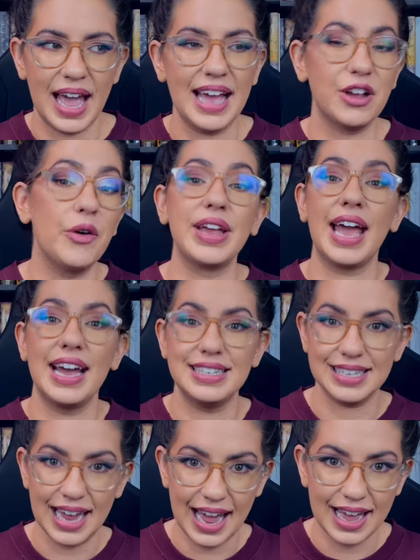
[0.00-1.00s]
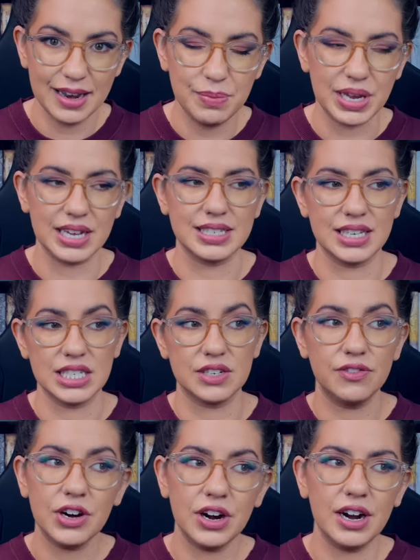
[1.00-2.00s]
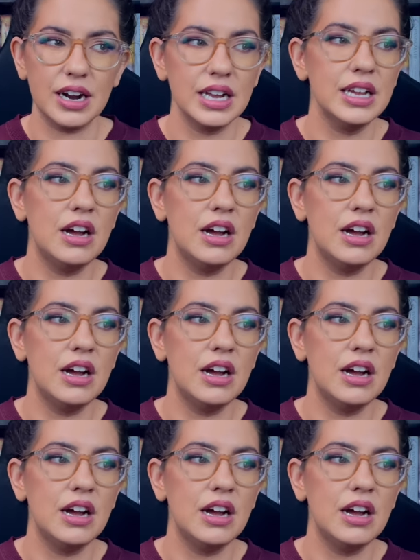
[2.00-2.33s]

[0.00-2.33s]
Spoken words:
going head to head, because thus far